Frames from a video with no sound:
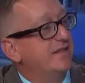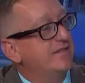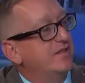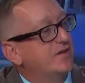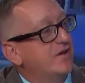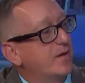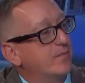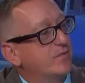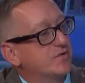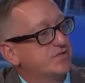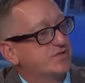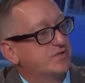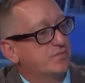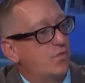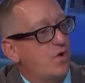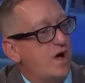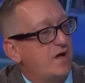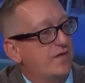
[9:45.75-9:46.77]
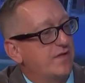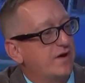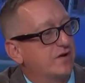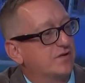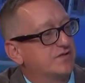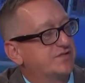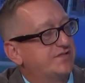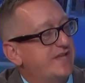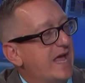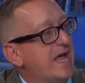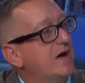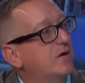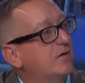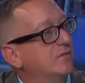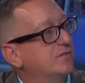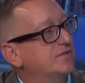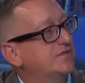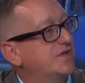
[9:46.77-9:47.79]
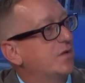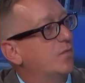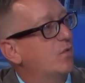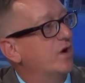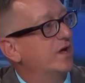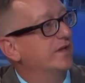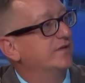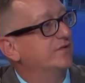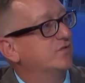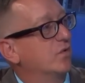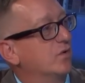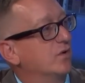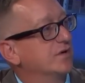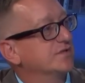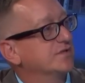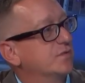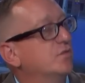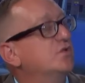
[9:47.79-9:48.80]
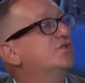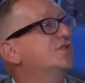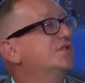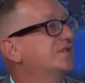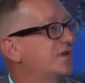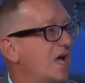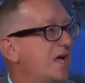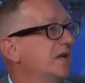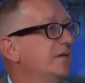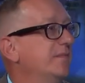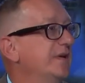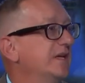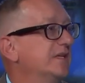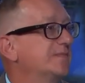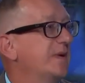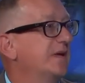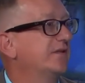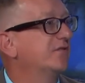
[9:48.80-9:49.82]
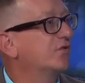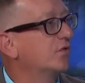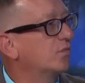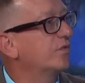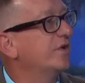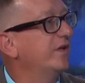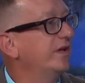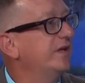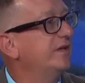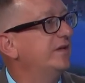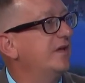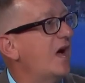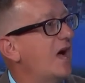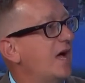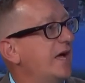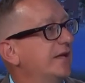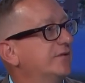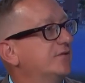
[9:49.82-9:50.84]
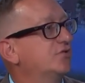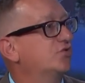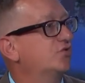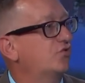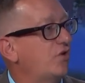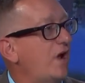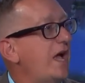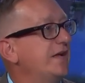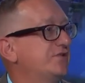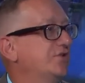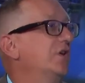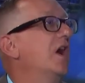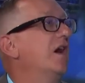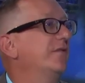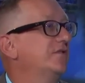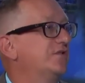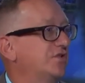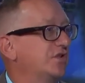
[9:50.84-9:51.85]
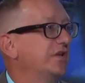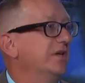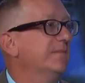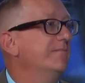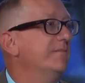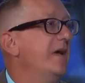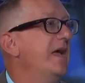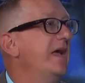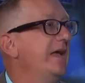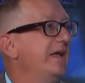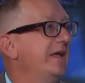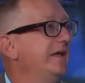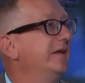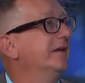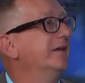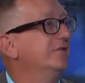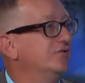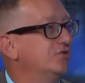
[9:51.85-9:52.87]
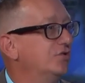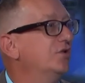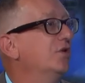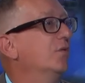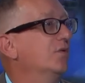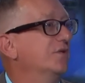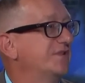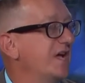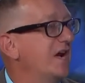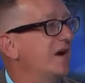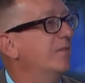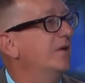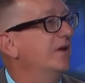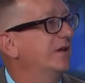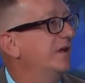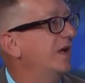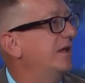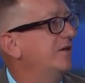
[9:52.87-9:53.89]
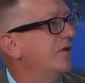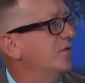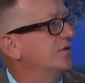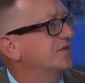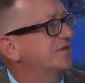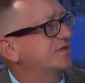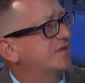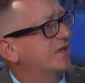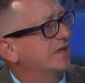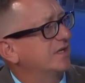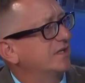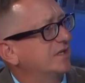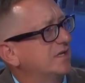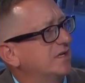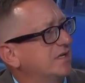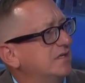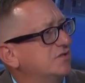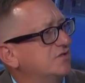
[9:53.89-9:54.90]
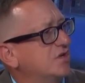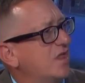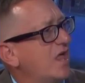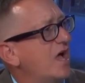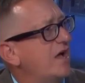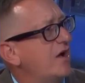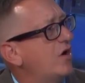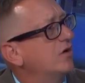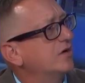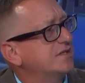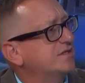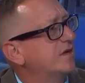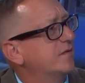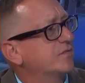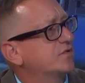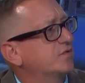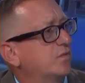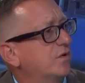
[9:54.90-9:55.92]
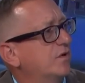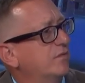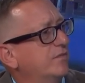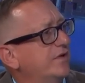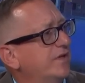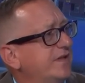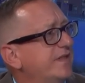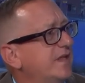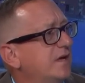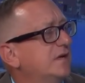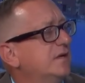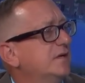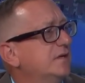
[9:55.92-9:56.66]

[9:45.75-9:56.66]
and the numbers, while they're down somewhat in tourism, which is kind of to be expected, they're really not tragic. Obviously, May and we, you know we're down, but I noticed the, the July August numbers weren't really. Our